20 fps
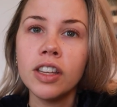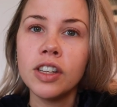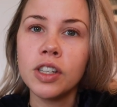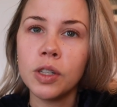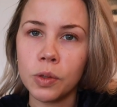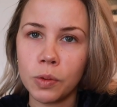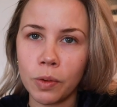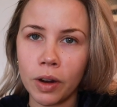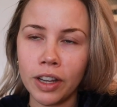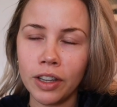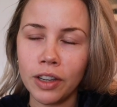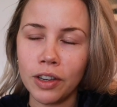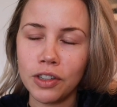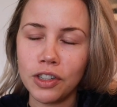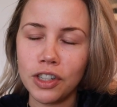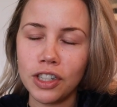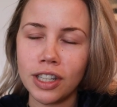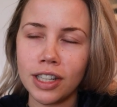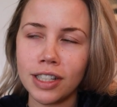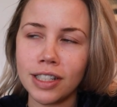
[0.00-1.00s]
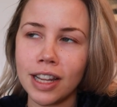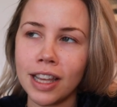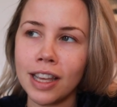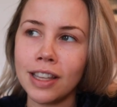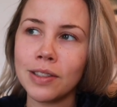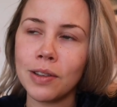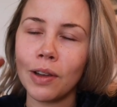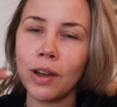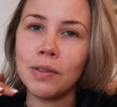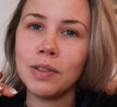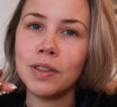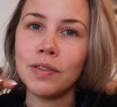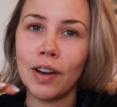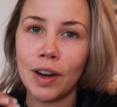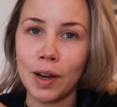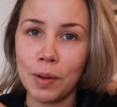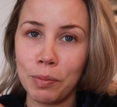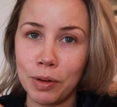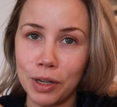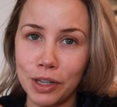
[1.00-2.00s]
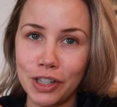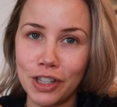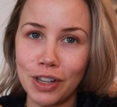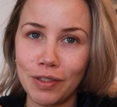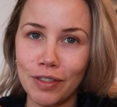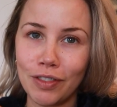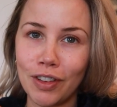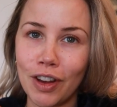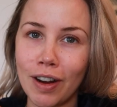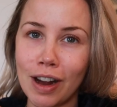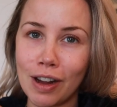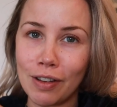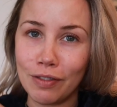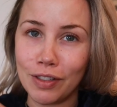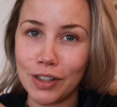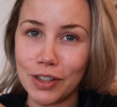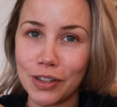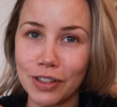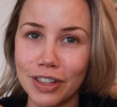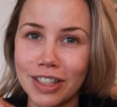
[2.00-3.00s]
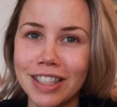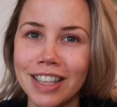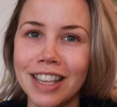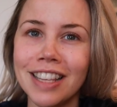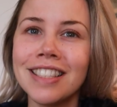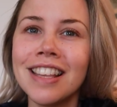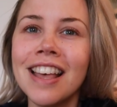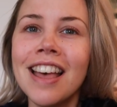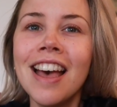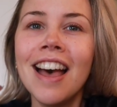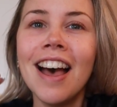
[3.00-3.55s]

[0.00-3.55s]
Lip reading: She was wearing Gucci Disney. So I was very appreciative of her outfit choices.